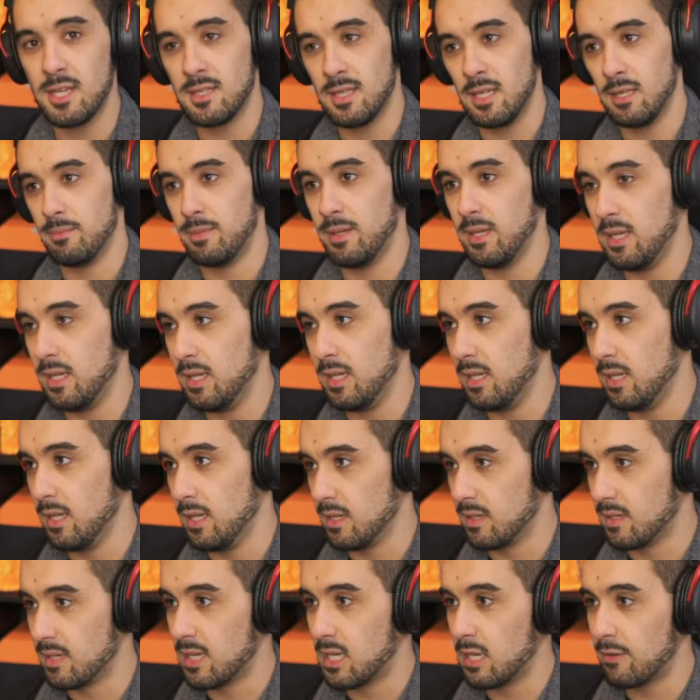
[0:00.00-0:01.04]
I'll be
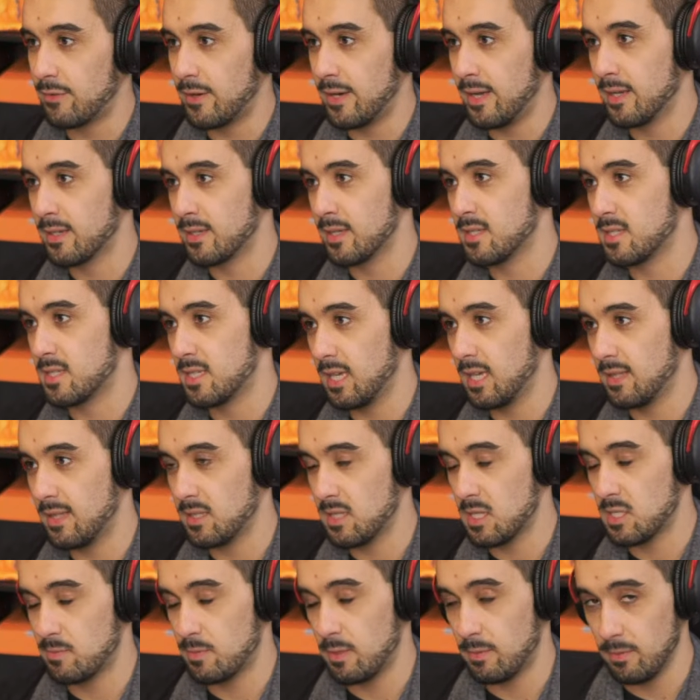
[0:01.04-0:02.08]
Giga Frank and say that
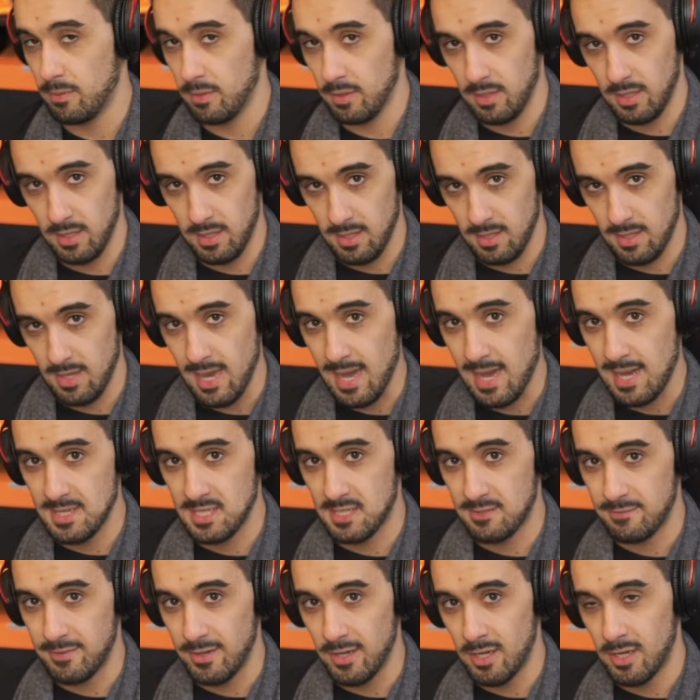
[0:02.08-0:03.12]
that's probably as
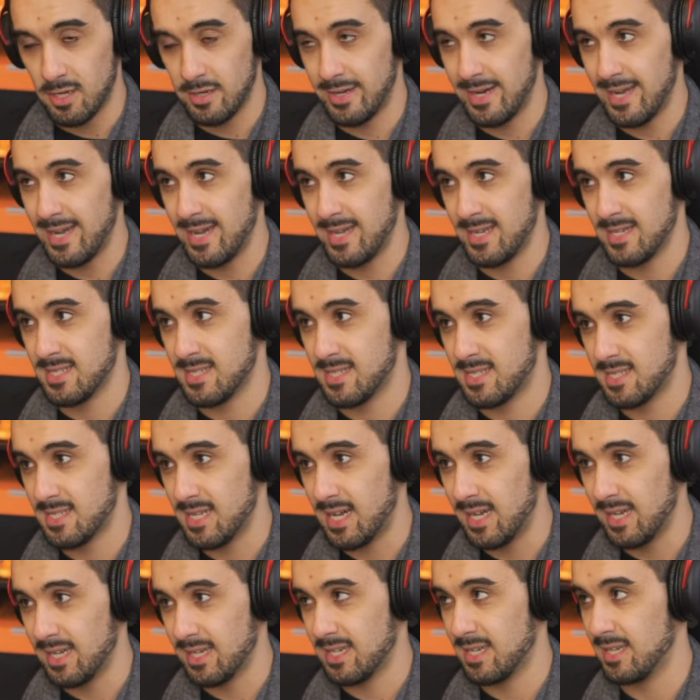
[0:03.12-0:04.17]
far as
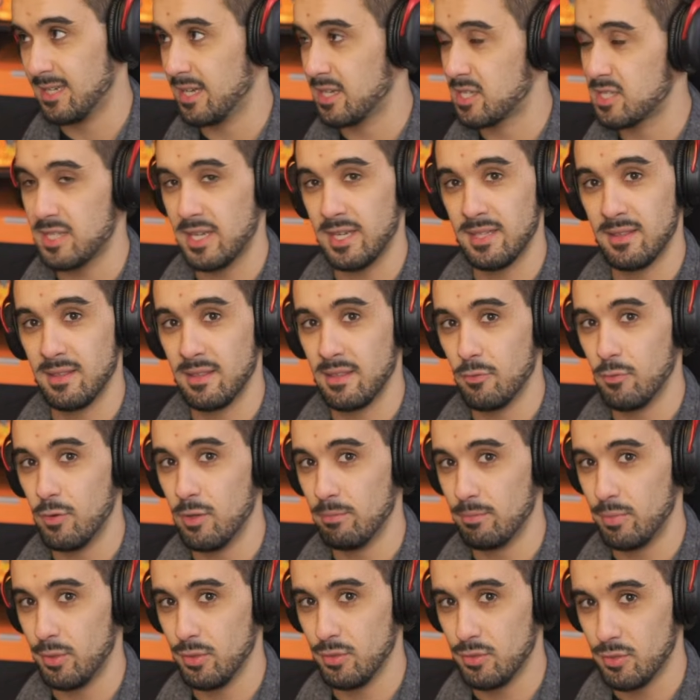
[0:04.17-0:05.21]
I can extend the
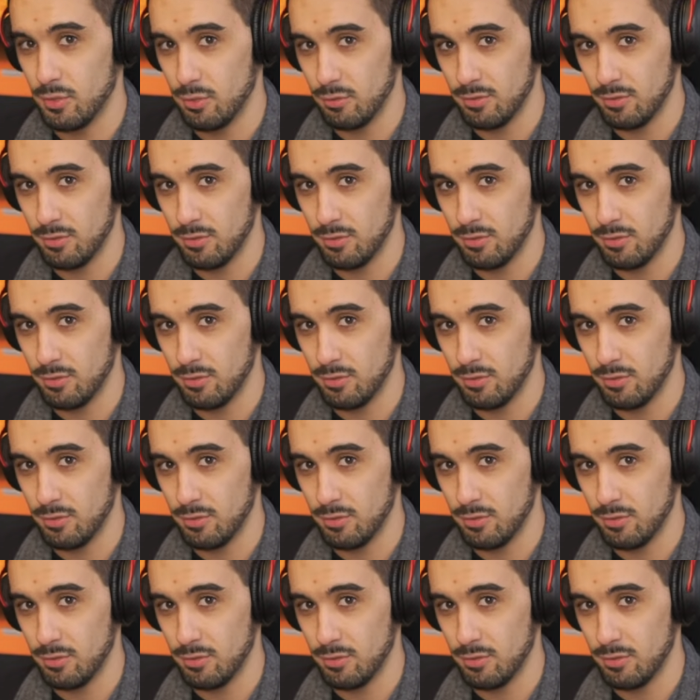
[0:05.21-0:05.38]
1.2